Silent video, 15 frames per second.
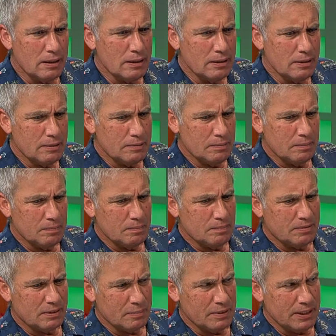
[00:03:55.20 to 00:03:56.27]

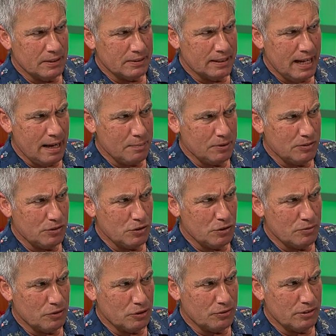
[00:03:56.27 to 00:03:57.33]
something on campus at
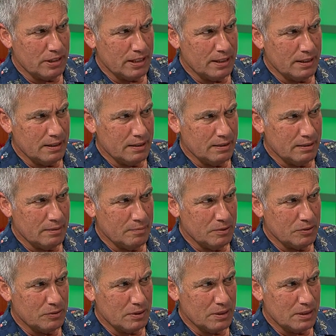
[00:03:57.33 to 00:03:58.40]
university? Well,
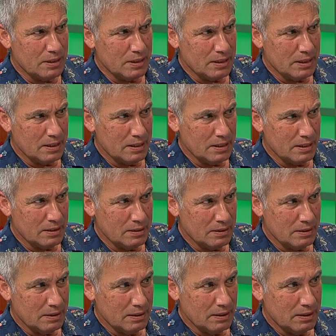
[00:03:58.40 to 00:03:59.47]
I've heard in the
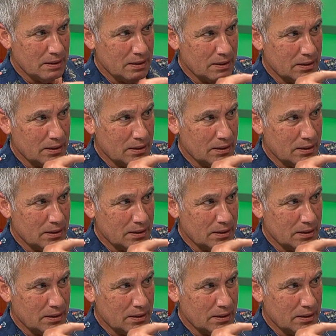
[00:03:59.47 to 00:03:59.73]
library